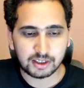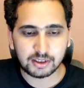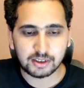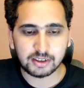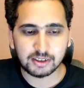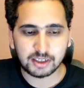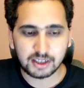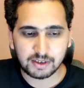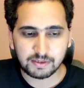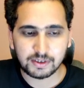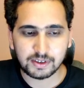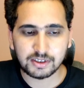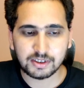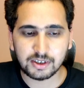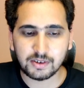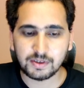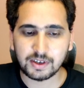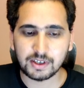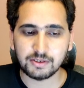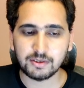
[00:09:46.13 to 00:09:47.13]
at the
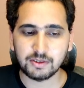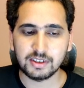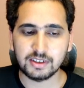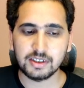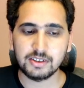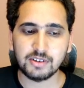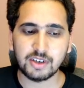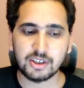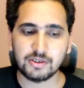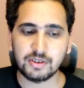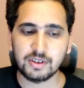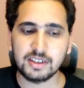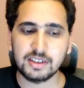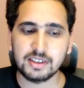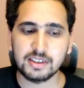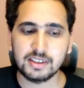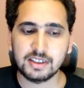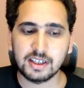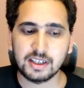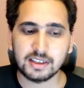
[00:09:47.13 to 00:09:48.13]
definition of isolation. So
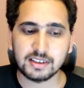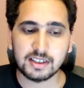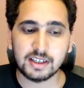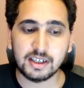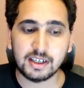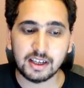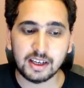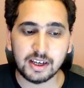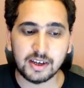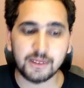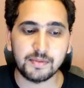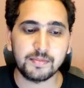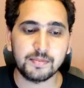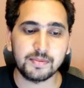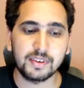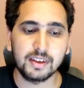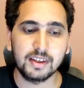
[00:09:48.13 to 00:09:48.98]
isolation says that, hey,